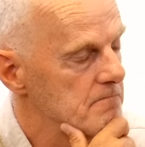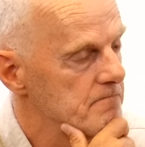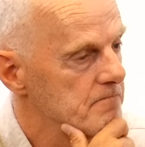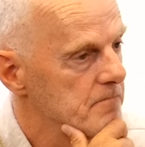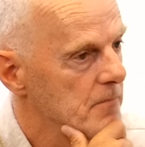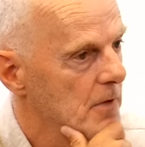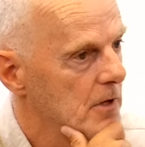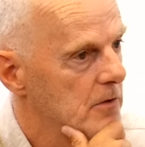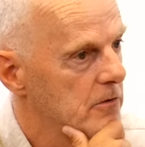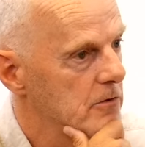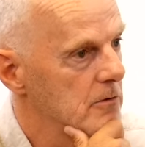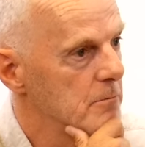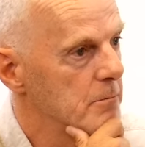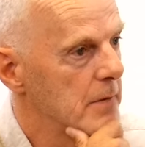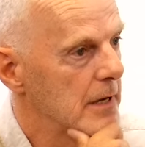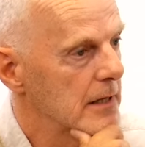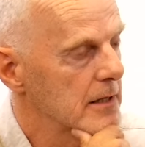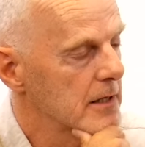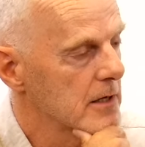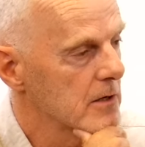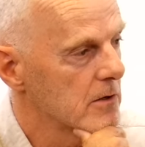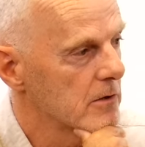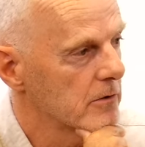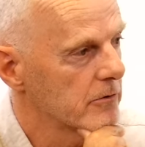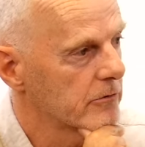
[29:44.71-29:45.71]

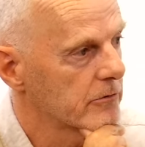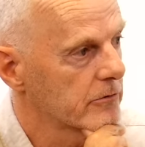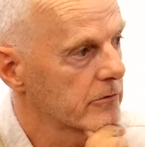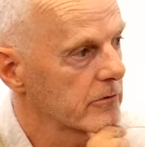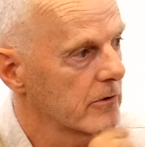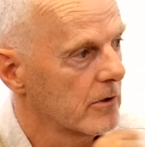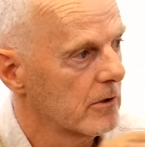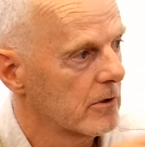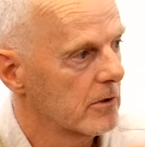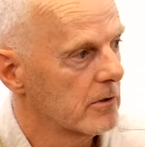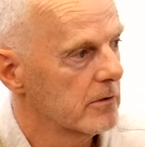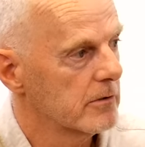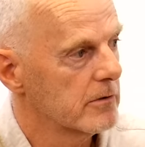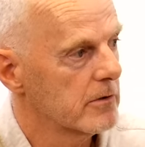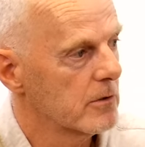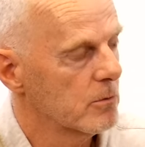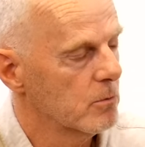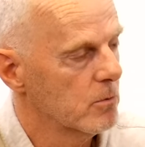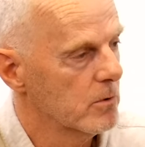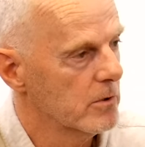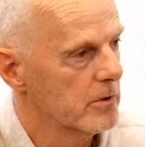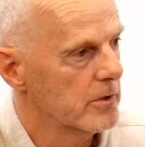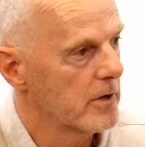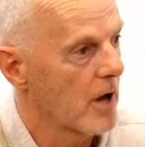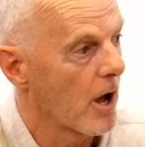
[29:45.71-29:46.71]
Themelios on the
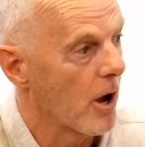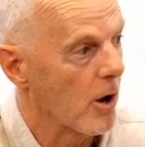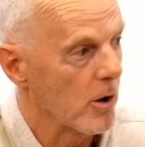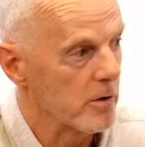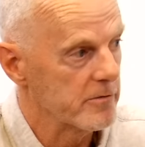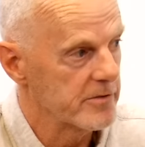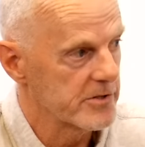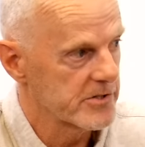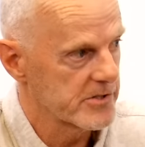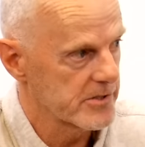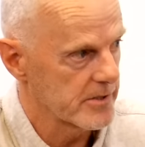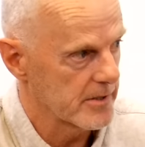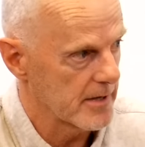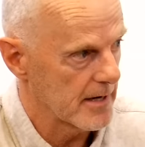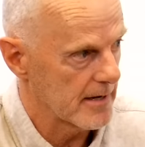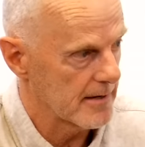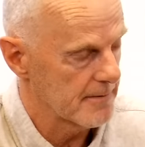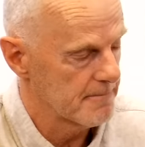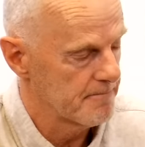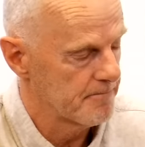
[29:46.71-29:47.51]
word overseer.